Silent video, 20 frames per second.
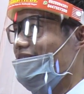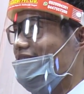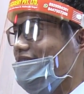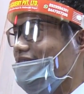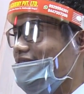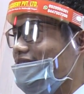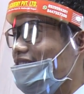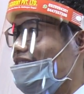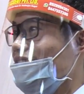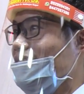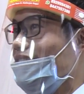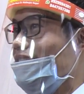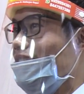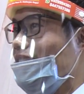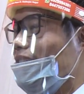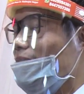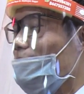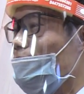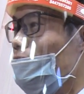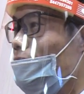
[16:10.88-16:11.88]
So
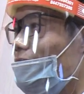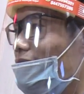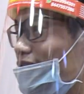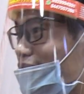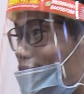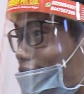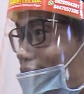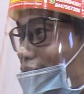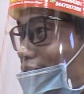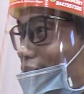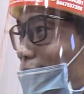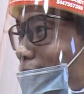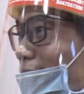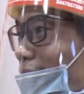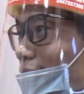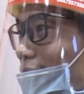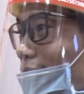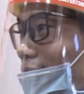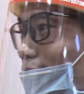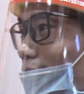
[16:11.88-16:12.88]
I'm not actually
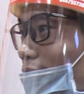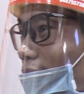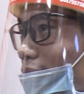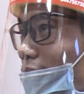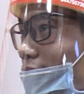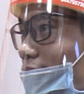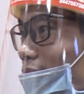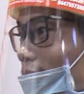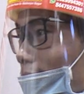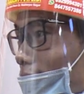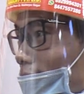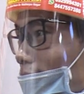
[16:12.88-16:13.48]
aware about him,